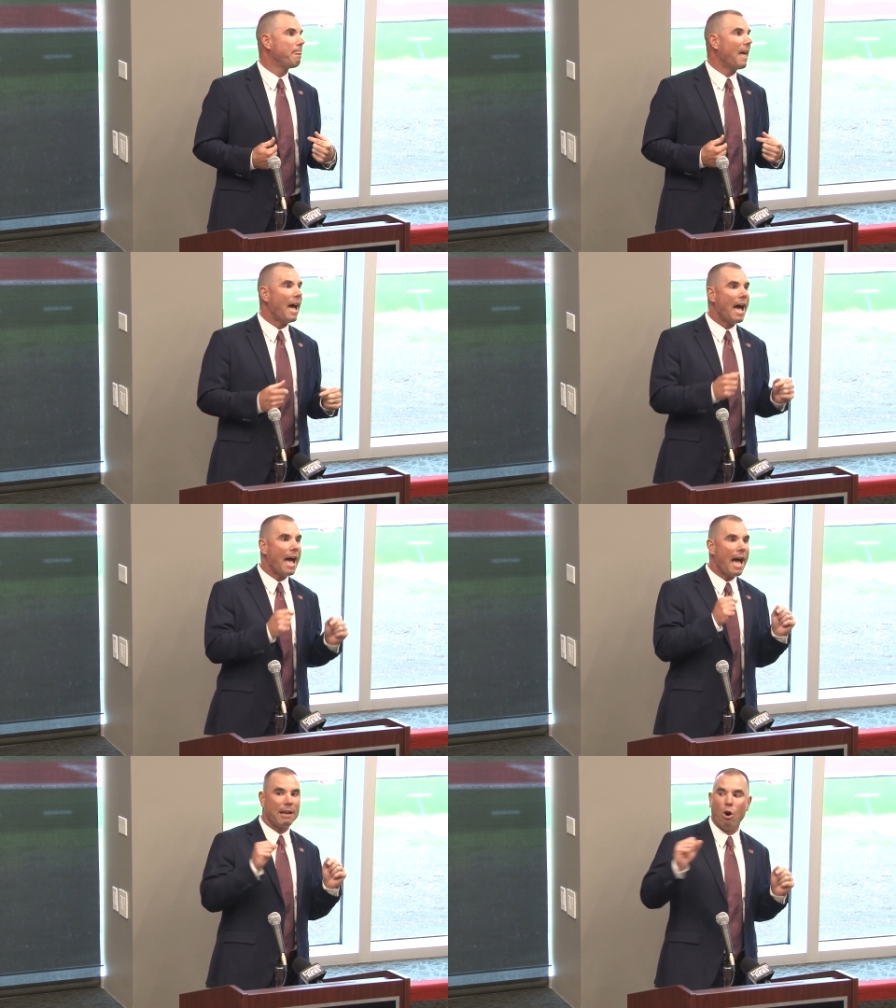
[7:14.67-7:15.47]
I, I,
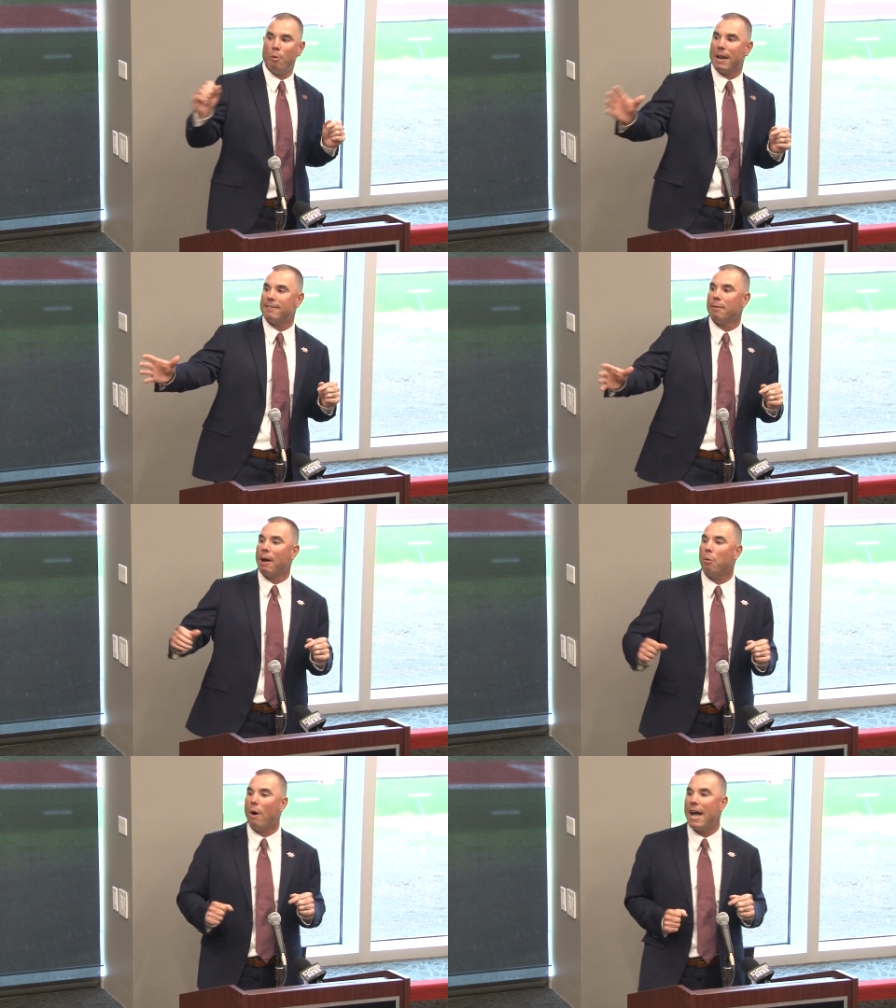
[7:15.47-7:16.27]
I go home and I tell
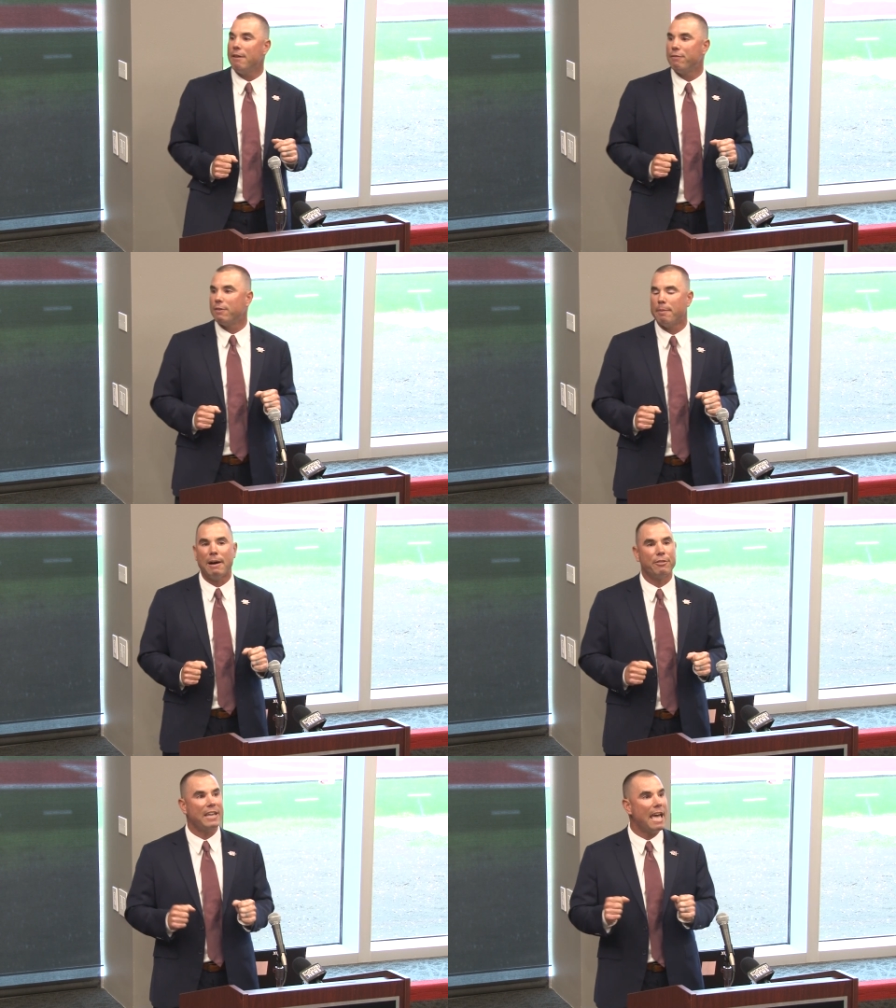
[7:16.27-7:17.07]
my wife
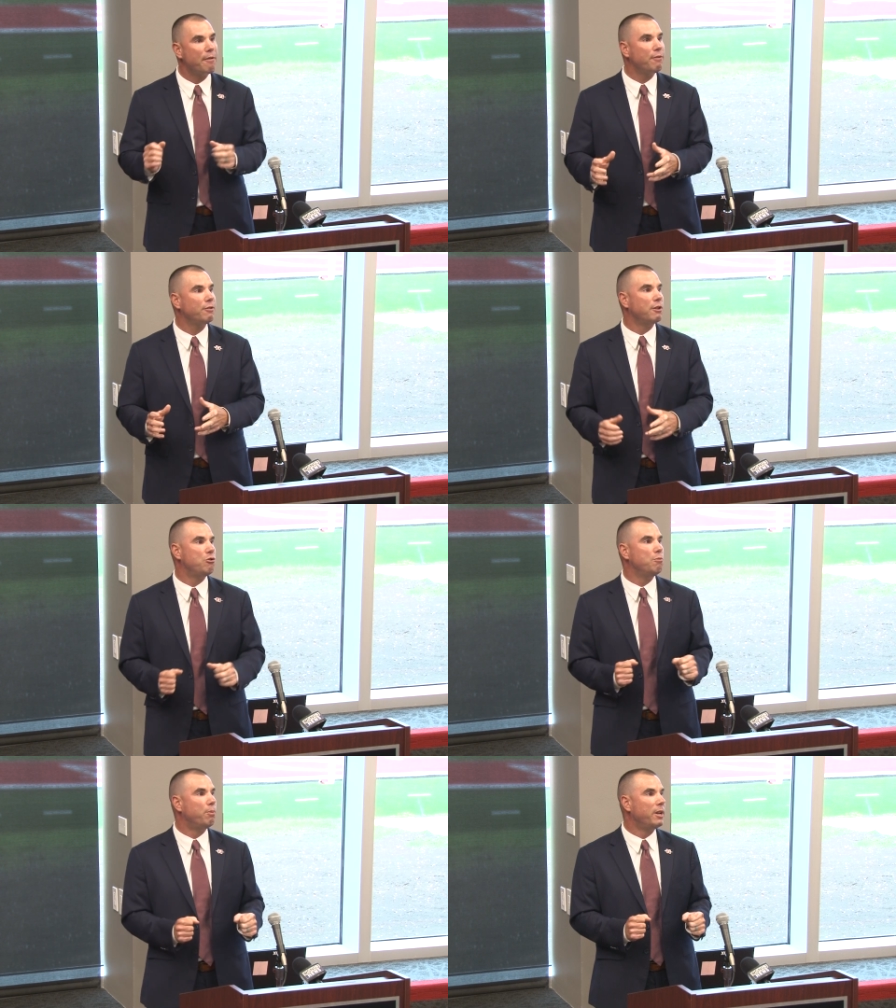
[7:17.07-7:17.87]
about the effort
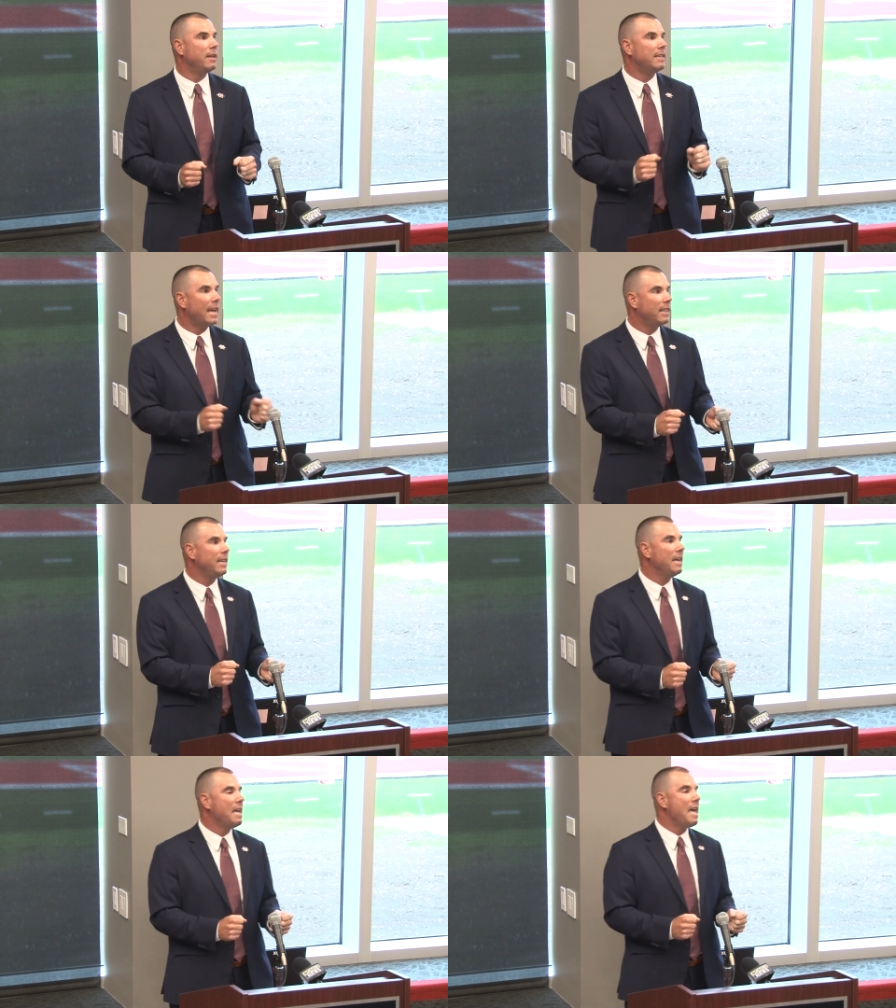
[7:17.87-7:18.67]
that you put in
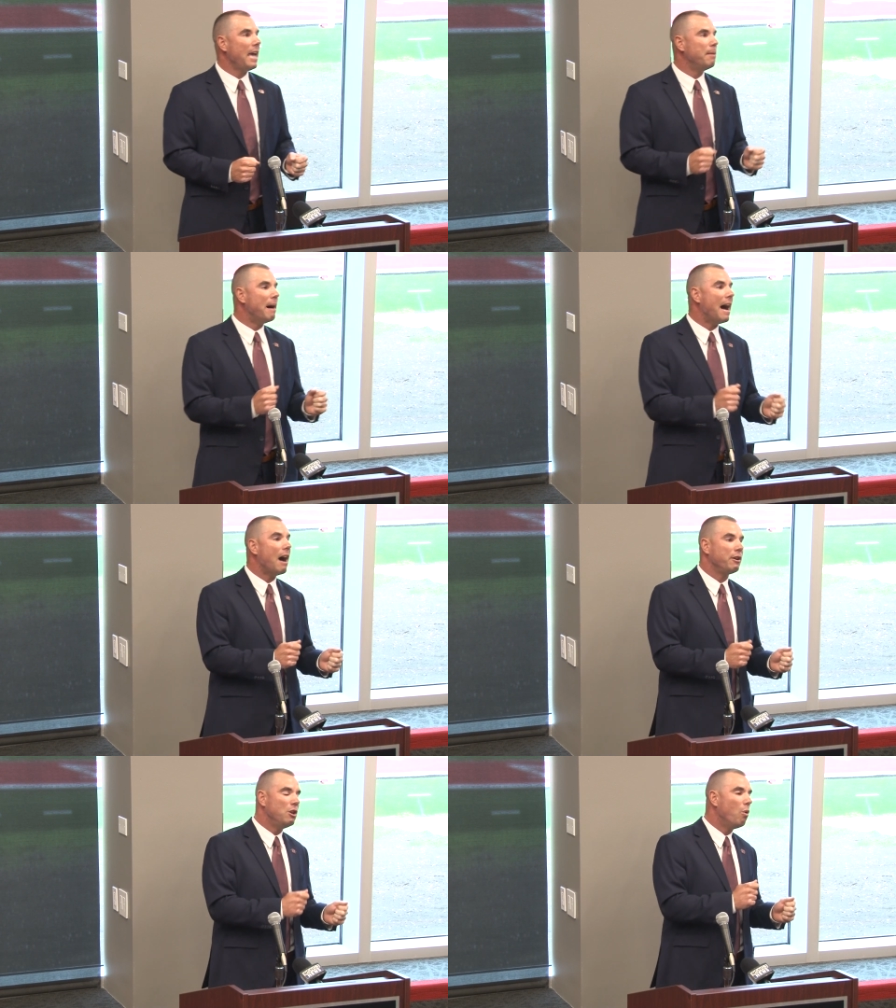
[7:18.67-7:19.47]
daily and about
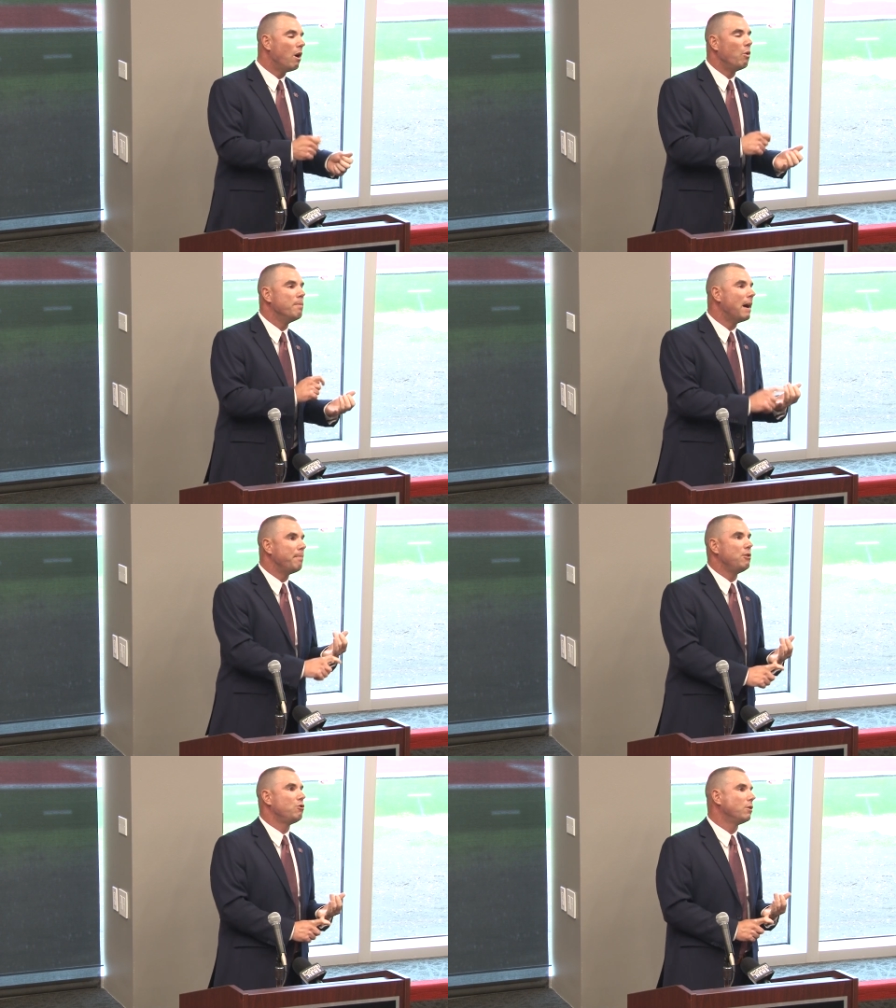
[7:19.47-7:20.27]
how, you know what, we might
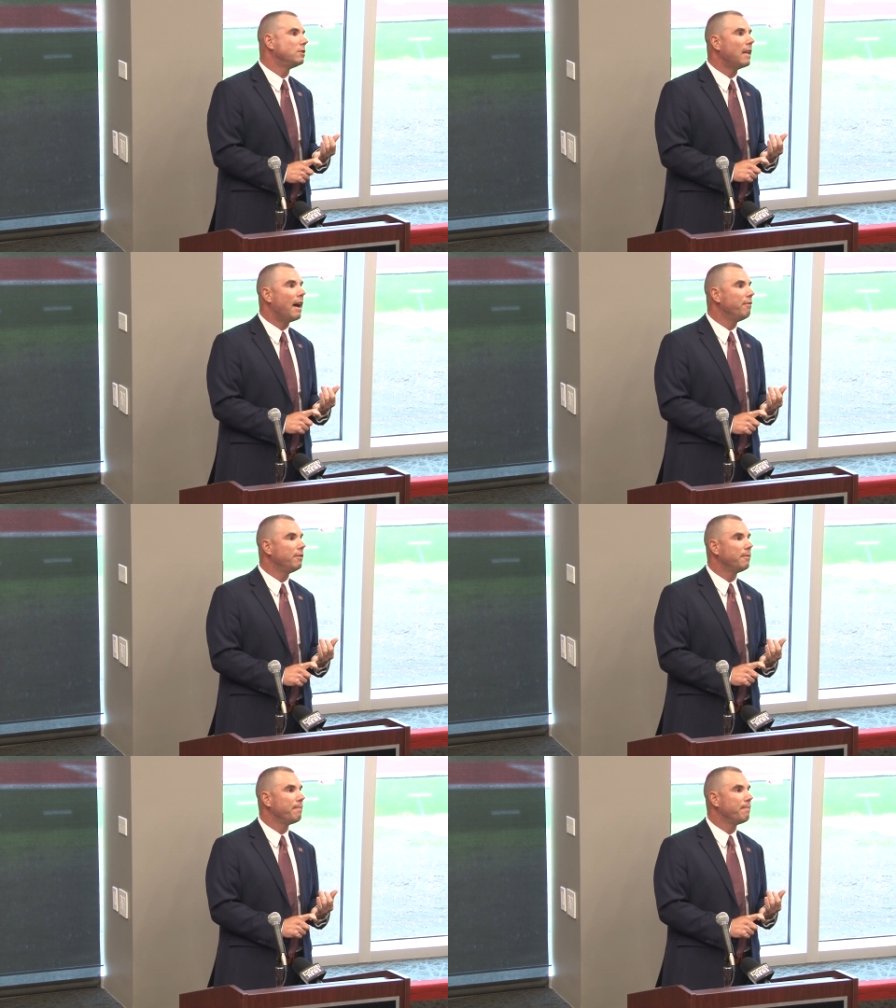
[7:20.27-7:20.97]
be short staffed